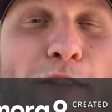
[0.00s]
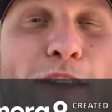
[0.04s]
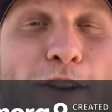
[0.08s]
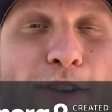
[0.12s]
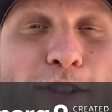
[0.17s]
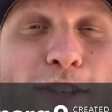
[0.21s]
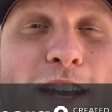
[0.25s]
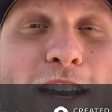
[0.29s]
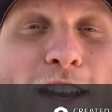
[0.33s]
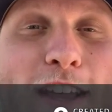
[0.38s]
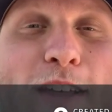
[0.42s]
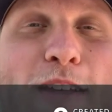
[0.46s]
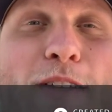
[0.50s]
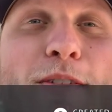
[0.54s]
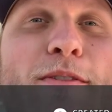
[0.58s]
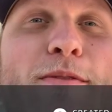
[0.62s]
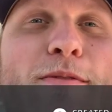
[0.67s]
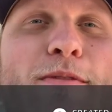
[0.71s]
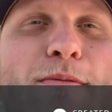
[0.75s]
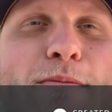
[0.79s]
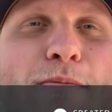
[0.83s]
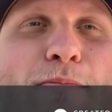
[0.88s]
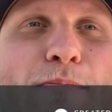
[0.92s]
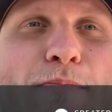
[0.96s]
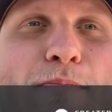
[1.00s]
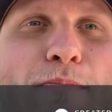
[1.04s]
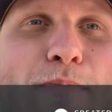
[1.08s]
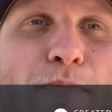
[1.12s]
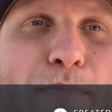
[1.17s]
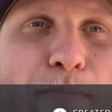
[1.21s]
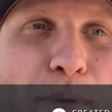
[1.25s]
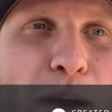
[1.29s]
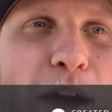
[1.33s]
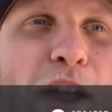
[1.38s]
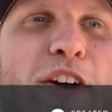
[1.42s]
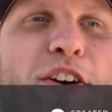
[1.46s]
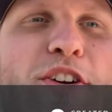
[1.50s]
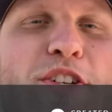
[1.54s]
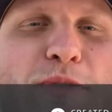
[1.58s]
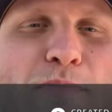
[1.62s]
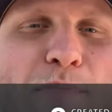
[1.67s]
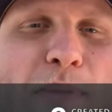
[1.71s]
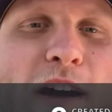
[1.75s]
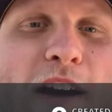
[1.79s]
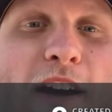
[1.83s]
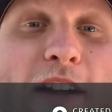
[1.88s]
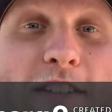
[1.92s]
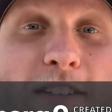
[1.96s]
if there's any better
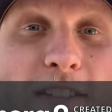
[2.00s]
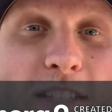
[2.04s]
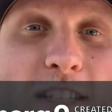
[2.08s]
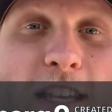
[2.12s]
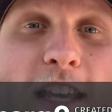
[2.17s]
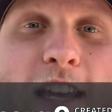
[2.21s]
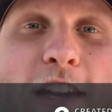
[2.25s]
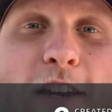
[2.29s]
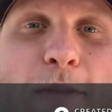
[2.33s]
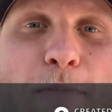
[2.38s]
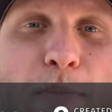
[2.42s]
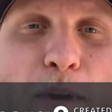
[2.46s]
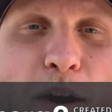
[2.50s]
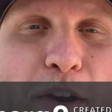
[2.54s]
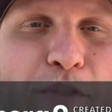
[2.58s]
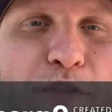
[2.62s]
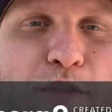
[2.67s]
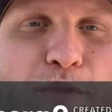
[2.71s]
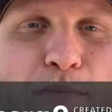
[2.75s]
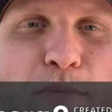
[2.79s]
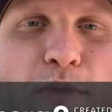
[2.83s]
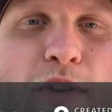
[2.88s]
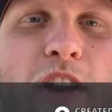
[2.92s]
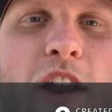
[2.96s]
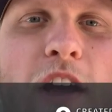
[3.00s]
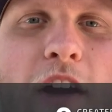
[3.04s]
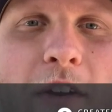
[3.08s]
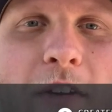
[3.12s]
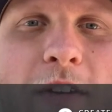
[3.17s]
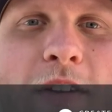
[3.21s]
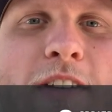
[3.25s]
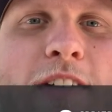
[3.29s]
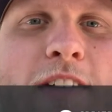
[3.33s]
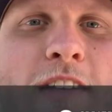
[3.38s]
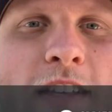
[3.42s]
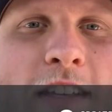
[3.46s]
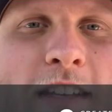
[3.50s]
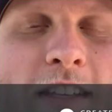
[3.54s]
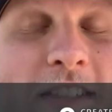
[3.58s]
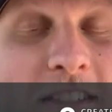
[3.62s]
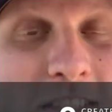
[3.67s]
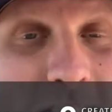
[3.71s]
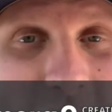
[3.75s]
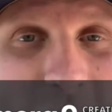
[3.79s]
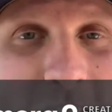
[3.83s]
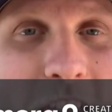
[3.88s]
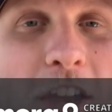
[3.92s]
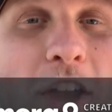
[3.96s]
spot to get a breakfast burrito
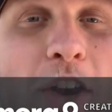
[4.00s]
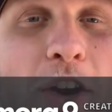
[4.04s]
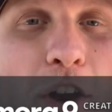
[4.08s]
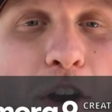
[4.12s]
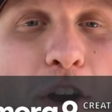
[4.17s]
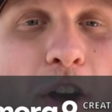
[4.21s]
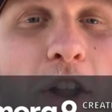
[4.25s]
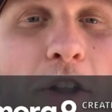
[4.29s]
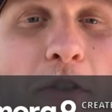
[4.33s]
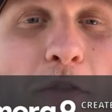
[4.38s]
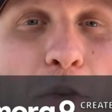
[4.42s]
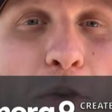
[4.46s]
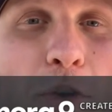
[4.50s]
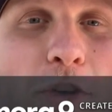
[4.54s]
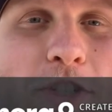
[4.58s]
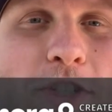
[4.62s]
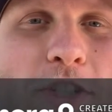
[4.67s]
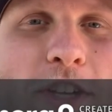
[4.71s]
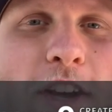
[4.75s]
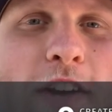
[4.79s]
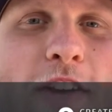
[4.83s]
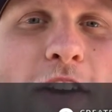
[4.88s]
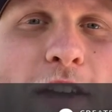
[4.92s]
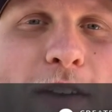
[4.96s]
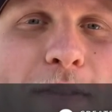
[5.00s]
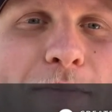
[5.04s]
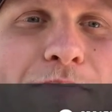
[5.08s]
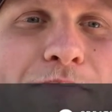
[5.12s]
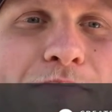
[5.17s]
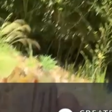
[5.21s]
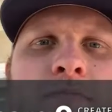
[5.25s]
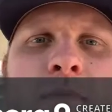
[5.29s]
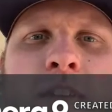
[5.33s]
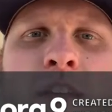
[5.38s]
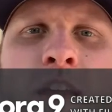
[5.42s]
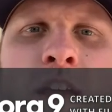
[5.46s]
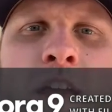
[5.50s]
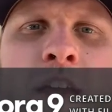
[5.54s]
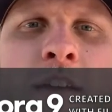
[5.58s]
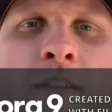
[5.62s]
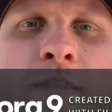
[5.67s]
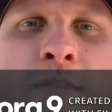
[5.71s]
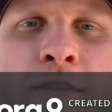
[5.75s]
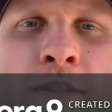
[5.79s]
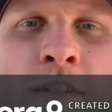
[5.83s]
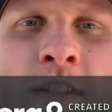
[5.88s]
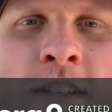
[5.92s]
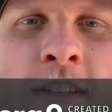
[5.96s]
in all of Orange County.
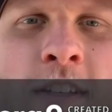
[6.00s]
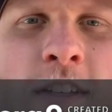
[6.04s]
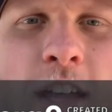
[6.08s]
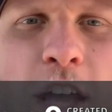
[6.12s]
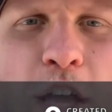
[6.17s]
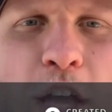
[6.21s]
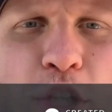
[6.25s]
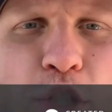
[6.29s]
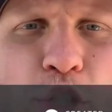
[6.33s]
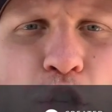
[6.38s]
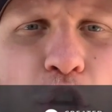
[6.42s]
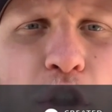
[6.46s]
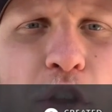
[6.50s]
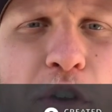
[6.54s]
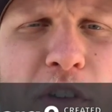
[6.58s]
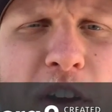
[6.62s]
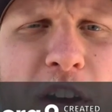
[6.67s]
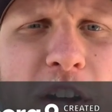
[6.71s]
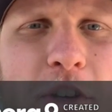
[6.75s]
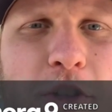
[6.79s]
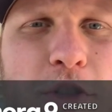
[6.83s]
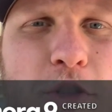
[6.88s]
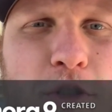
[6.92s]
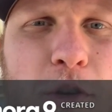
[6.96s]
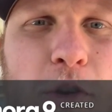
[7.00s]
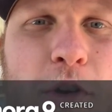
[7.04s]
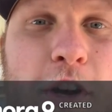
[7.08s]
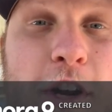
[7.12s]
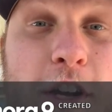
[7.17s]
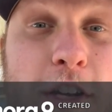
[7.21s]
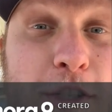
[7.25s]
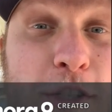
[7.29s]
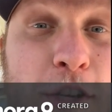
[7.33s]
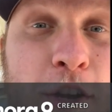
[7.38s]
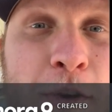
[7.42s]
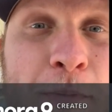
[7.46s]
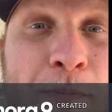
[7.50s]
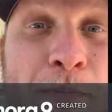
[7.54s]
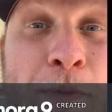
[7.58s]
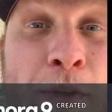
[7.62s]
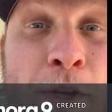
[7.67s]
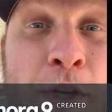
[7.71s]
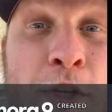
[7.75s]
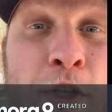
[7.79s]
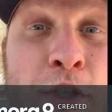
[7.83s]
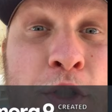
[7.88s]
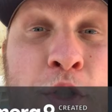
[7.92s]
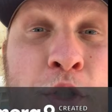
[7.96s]
And so the final score is
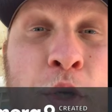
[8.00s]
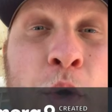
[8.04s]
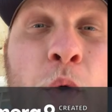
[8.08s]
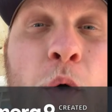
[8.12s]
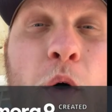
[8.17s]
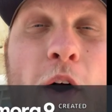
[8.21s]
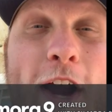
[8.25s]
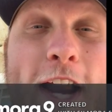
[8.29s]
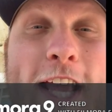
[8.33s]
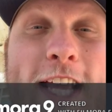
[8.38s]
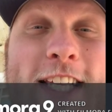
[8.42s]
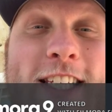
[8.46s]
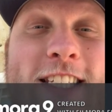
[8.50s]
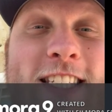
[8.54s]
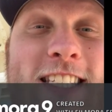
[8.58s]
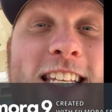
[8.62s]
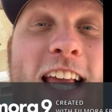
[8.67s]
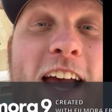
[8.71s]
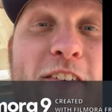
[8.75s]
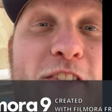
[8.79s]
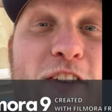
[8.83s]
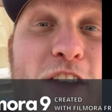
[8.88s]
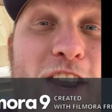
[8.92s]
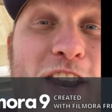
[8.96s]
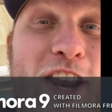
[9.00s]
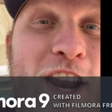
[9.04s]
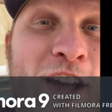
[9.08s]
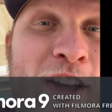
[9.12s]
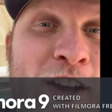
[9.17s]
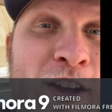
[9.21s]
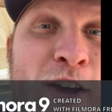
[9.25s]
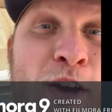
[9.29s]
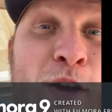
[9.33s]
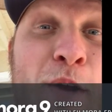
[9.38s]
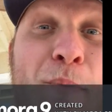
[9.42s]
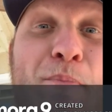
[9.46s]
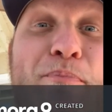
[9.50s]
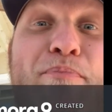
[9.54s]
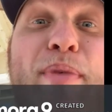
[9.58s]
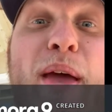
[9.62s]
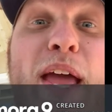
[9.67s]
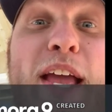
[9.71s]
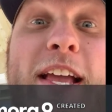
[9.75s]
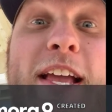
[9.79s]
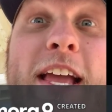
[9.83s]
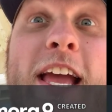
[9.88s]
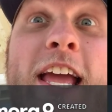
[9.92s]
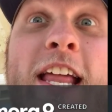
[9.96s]
27
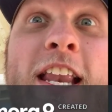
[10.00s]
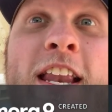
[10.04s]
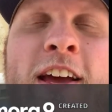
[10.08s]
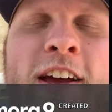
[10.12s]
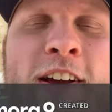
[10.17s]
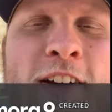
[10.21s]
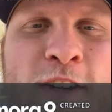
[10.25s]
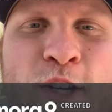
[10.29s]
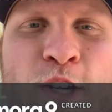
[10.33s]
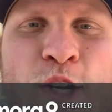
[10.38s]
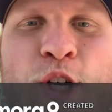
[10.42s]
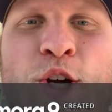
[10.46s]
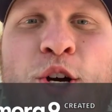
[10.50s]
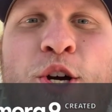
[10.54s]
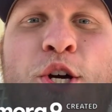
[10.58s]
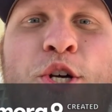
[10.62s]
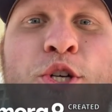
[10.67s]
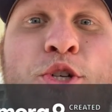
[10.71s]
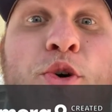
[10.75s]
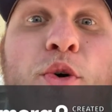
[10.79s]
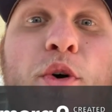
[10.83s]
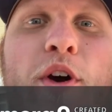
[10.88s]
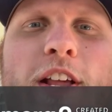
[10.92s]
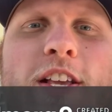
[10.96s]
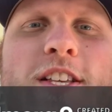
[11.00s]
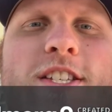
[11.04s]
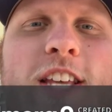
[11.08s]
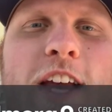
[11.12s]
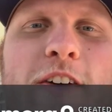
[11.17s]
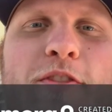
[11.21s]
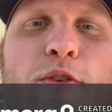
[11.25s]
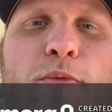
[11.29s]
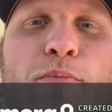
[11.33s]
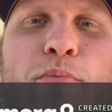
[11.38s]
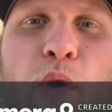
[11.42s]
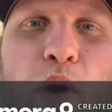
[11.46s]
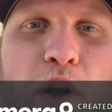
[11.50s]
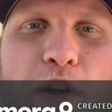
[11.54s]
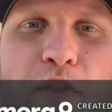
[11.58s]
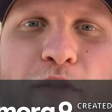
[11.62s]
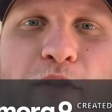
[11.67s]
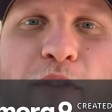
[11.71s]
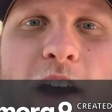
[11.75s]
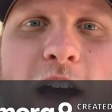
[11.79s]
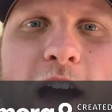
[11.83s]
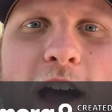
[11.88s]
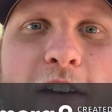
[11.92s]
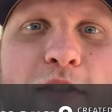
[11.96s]
bacon,
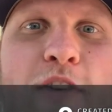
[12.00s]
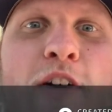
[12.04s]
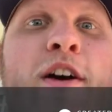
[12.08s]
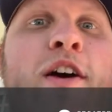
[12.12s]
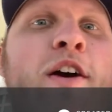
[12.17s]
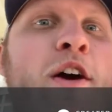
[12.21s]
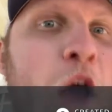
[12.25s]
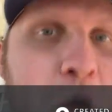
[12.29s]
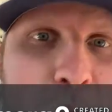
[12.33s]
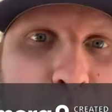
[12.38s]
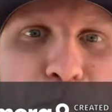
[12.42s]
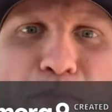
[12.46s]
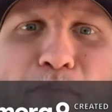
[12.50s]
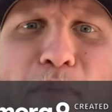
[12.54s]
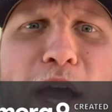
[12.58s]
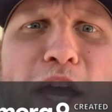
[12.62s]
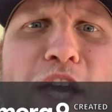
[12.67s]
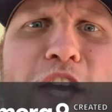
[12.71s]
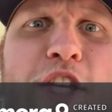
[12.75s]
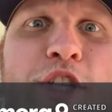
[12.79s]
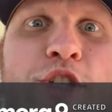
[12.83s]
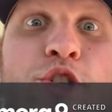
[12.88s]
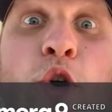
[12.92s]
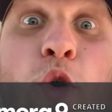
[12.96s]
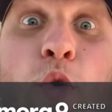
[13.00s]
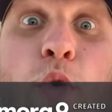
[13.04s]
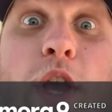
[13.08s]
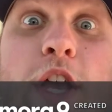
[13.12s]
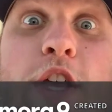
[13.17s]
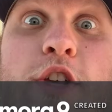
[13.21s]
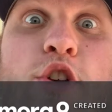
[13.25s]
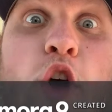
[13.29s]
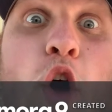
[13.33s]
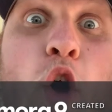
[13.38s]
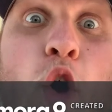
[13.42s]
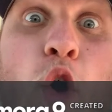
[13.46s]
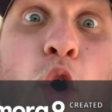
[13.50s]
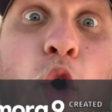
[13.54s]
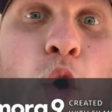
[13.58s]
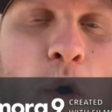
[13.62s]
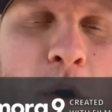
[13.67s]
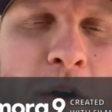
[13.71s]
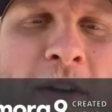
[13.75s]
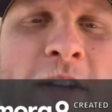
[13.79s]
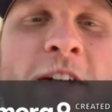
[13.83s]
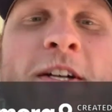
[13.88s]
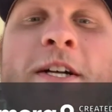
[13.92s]
27.5 bacon chorizo.